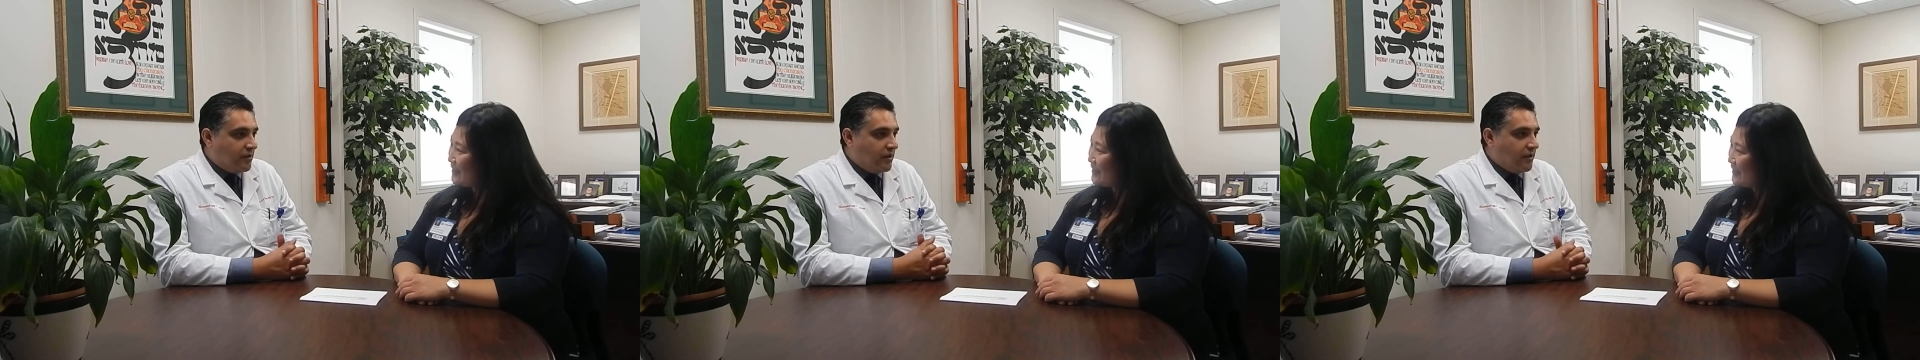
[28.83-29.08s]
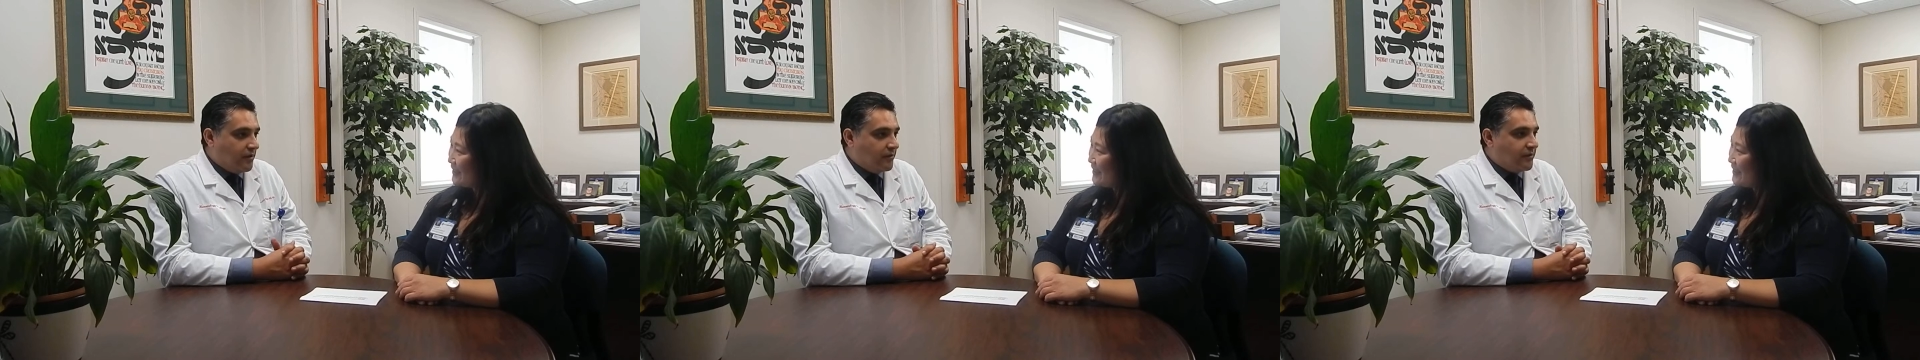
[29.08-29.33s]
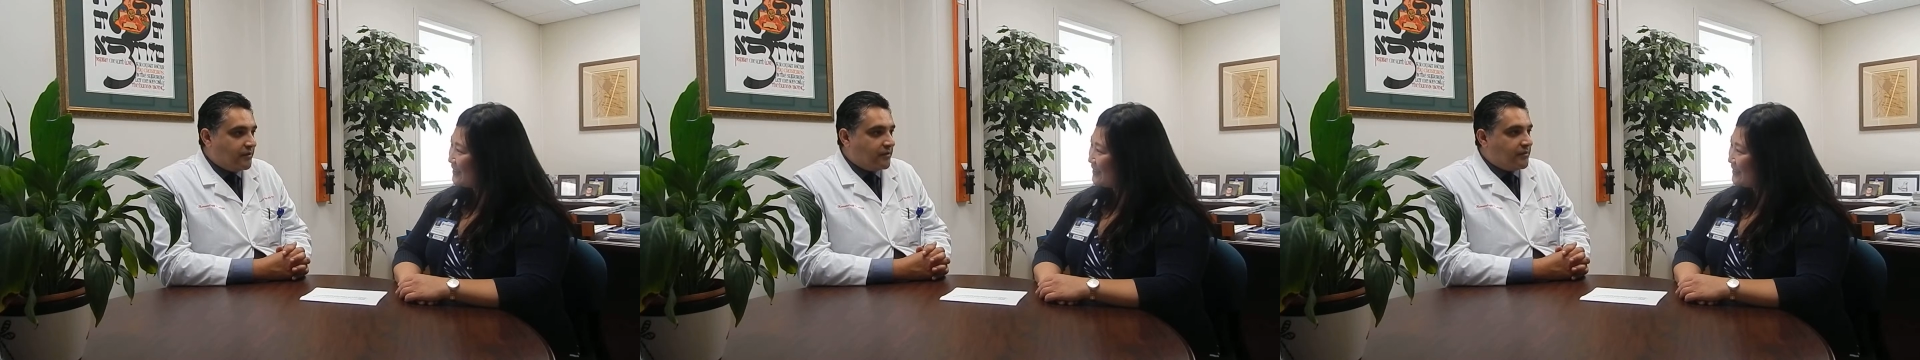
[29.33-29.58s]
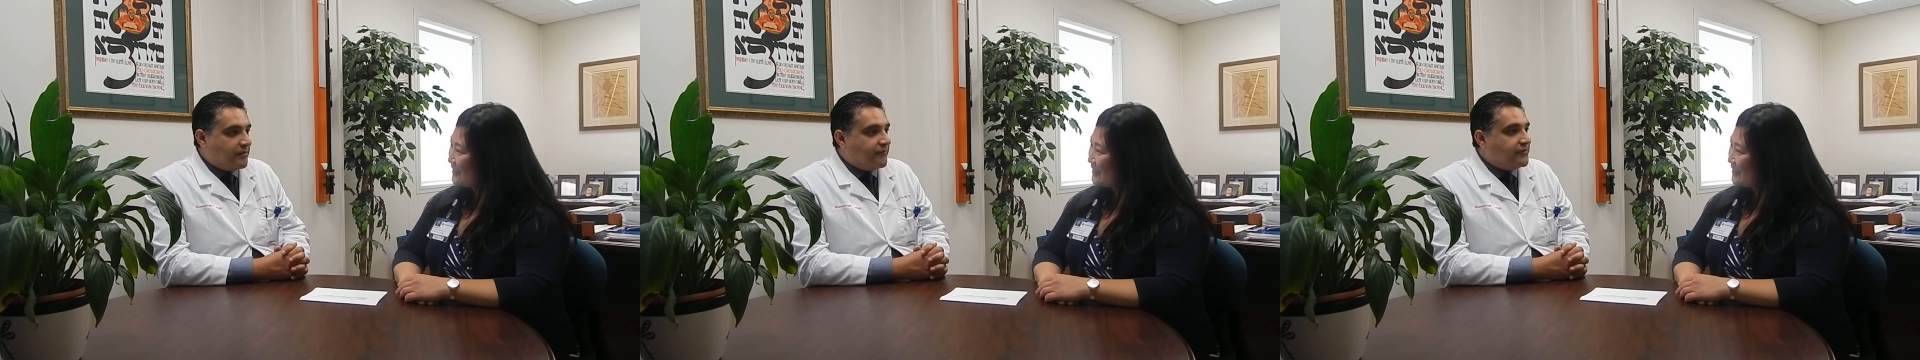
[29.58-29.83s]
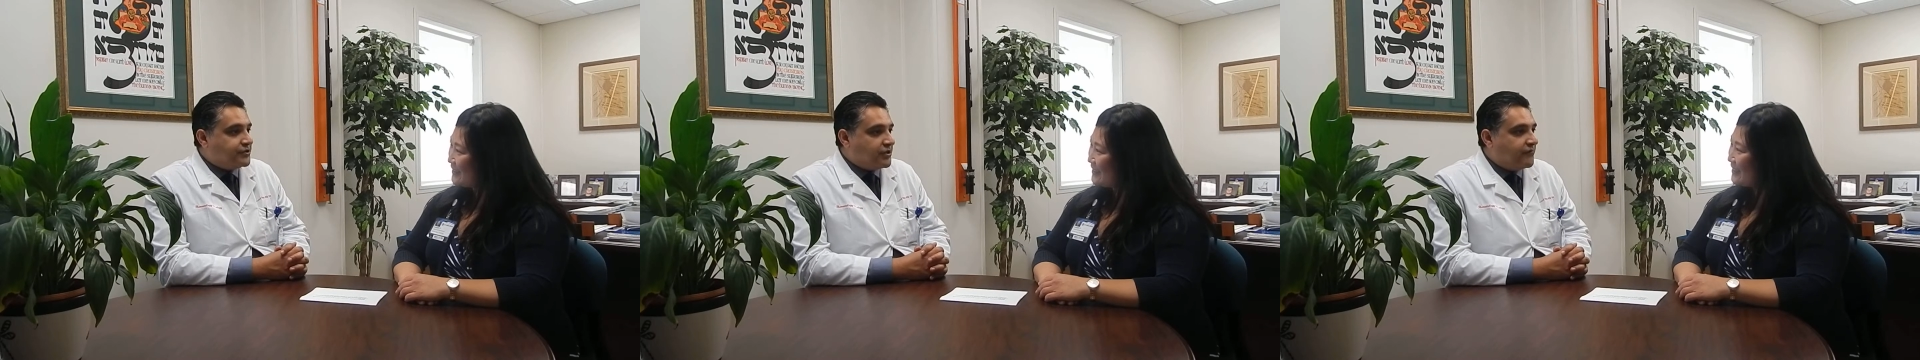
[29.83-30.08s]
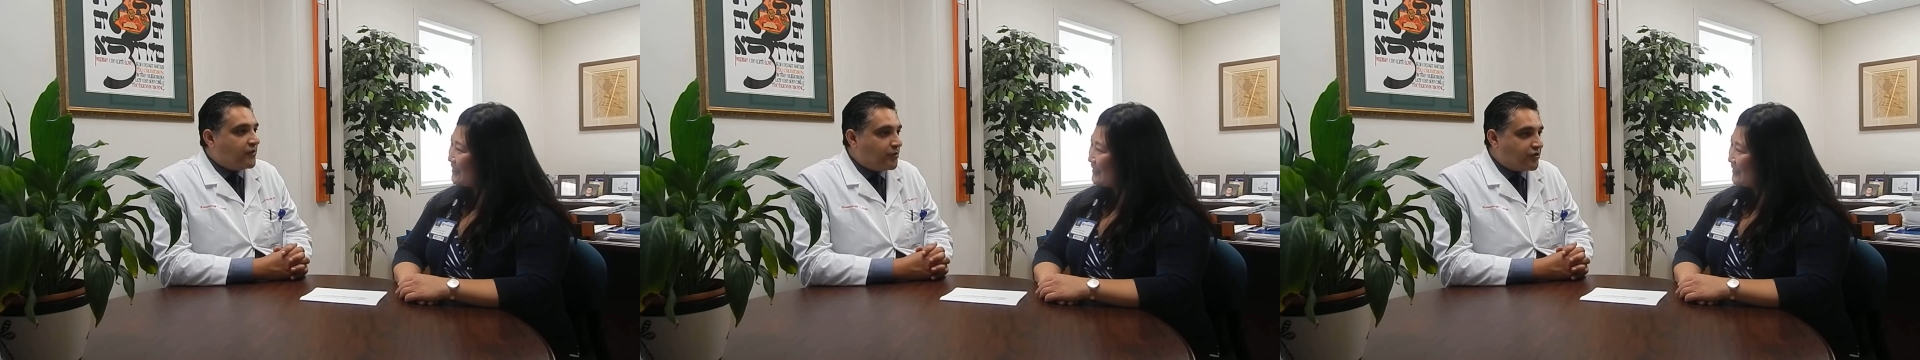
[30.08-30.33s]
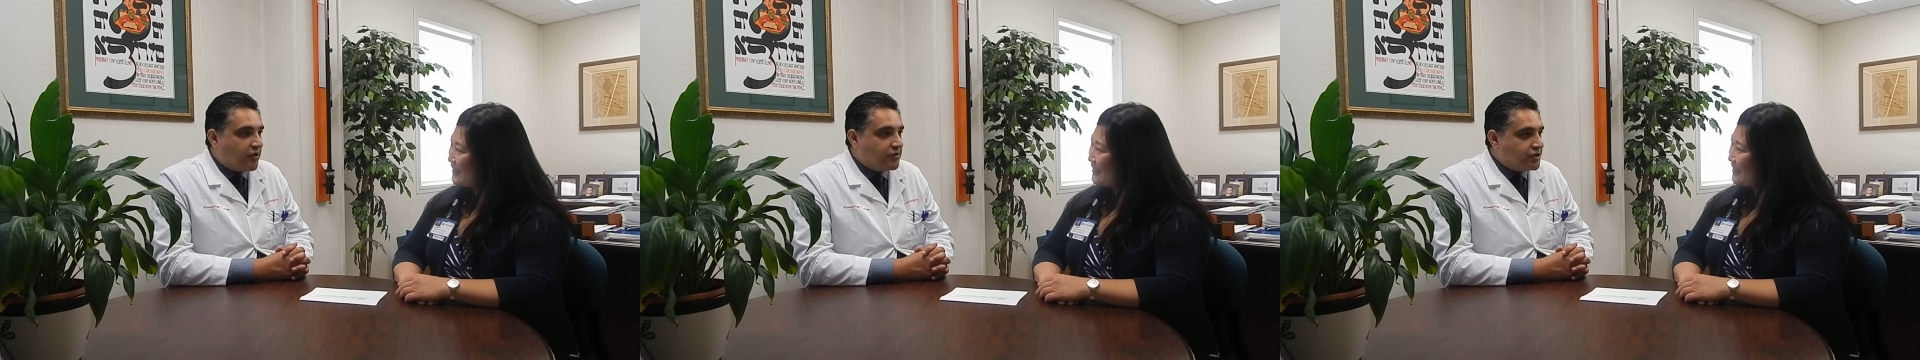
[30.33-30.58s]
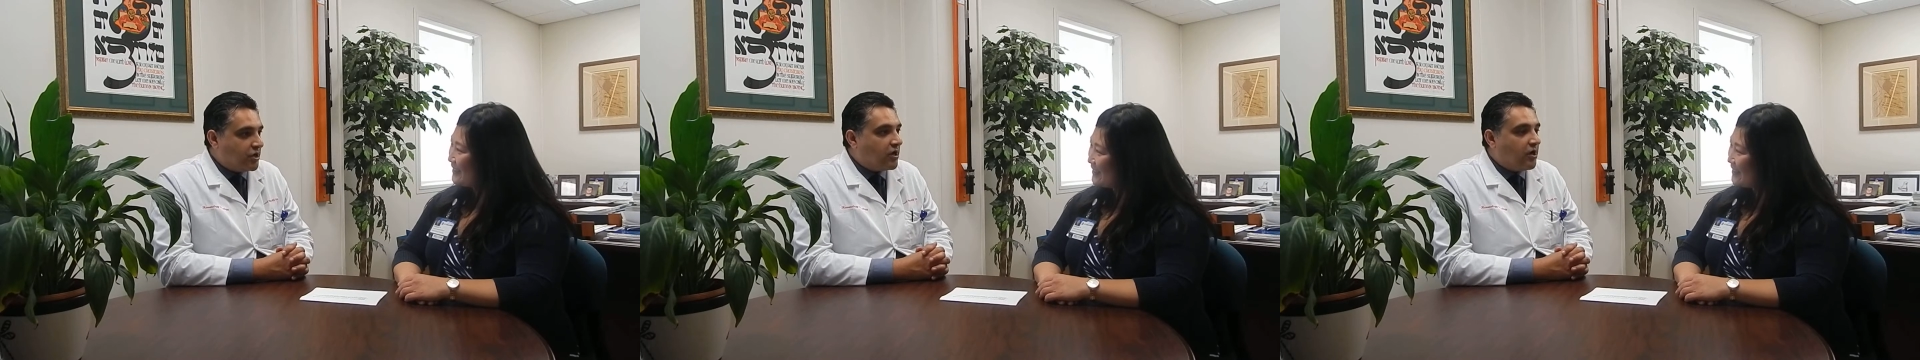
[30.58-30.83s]
Speaker 1: uh, in Division of
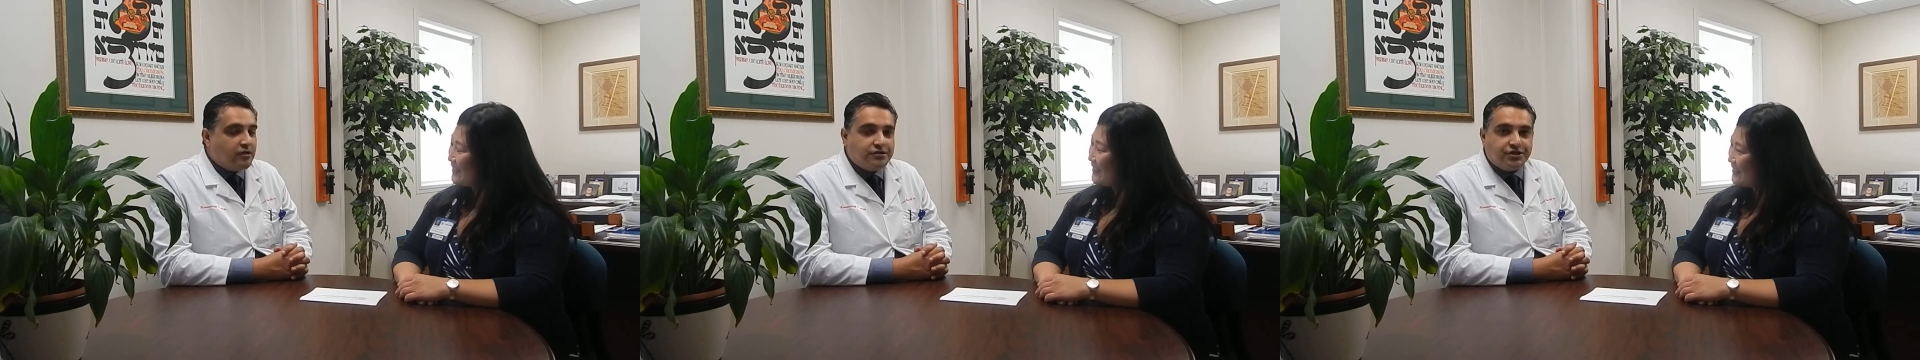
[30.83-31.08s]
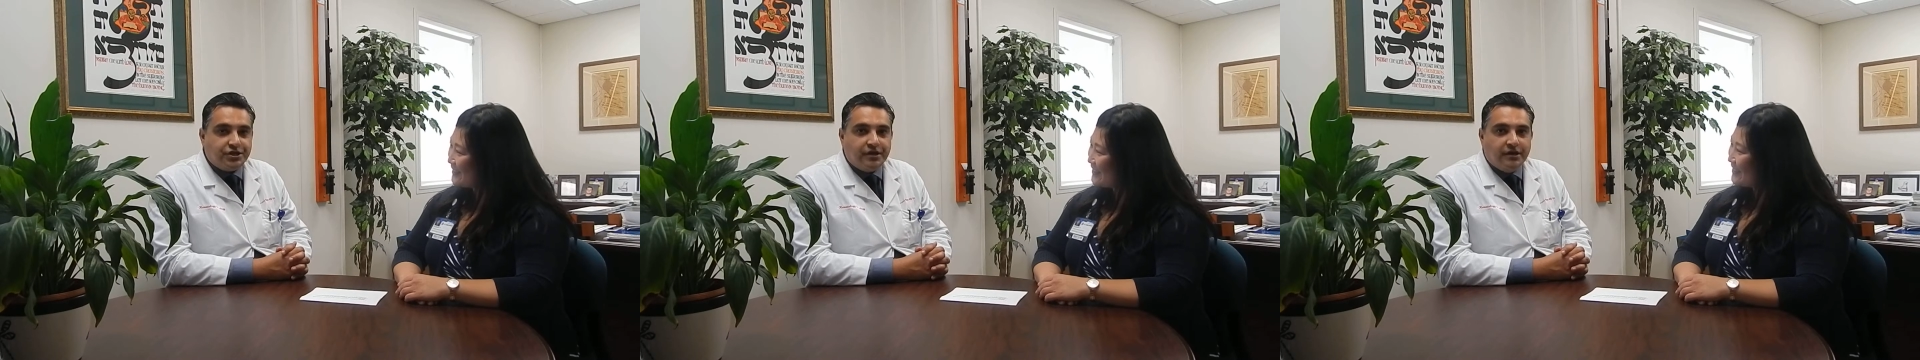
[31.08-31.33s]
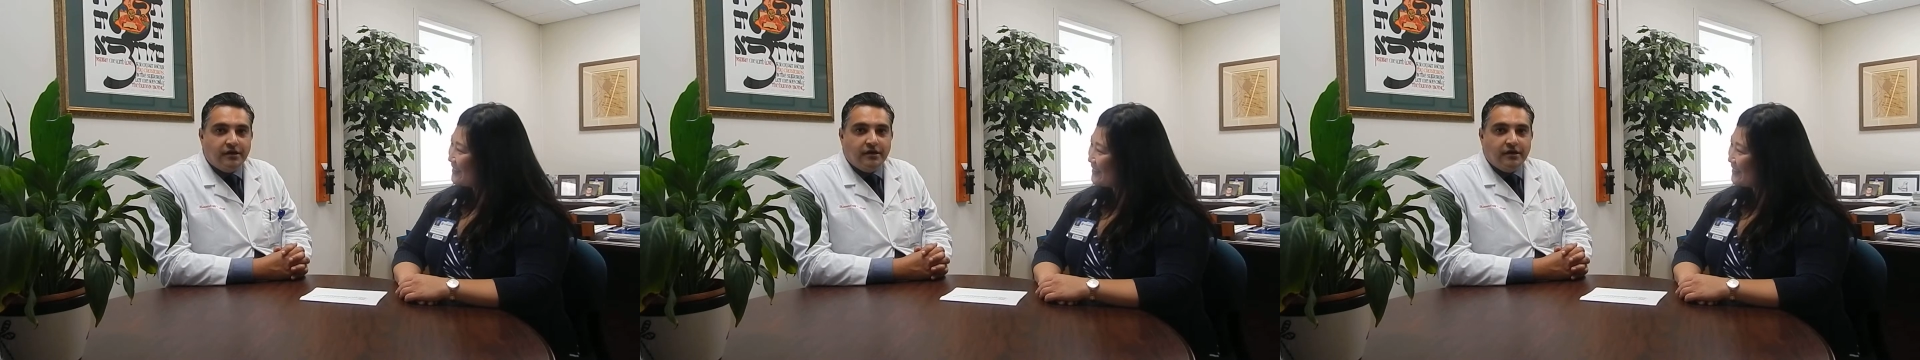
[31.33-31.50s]
Hematology Oncology,